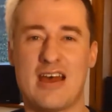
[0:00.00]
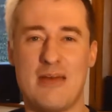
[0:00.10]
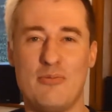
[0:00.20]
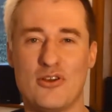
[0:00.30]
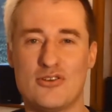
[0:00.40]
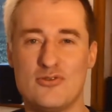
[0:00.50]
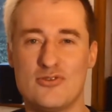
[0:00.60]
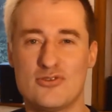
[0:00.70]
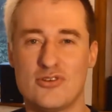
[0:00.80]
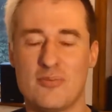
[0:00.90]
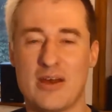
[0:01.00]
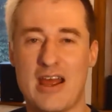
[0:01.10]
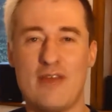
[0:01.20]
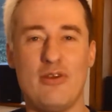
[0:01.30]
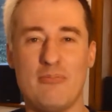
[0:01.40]
I'm not too sure, but
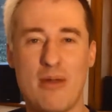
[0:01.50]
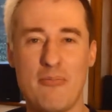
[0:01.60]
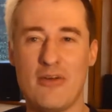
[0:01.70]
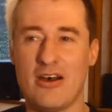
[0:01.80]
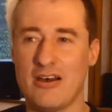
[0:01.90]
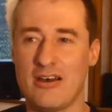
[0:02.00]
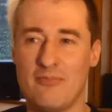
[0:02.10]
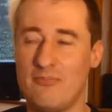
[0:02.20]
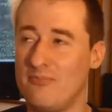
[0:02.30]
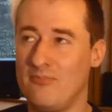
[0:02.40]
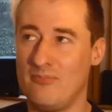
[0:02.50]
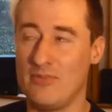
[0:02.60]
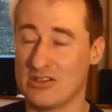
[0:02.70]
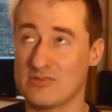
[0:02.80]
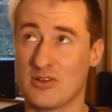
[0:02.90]
I remember,
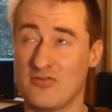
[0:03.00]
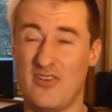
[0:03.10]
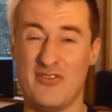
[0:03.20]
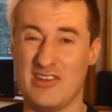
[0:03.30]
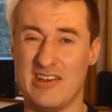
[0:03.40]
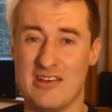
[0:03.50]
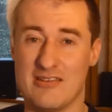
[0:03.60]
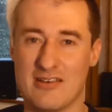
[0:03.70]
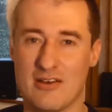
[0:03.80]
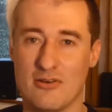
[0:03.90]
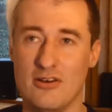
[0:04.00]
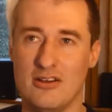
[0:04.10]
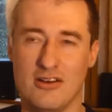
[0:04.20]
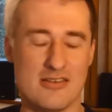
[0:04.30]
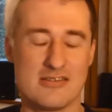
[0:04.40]
because it was 15 years ago,
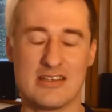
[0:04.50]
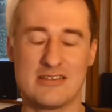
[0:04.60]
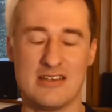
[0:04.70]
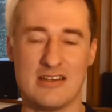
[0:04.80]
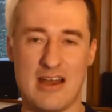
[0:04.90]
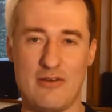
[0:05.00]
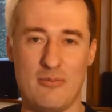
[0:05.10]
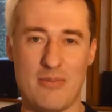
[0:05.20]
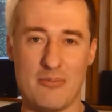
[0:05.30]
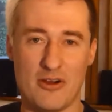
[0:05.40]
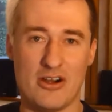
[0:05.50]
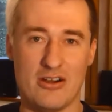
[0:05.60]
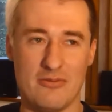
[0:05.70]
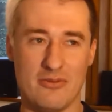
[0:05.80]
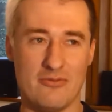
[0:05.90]
I was 16, I
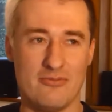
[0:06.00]
remember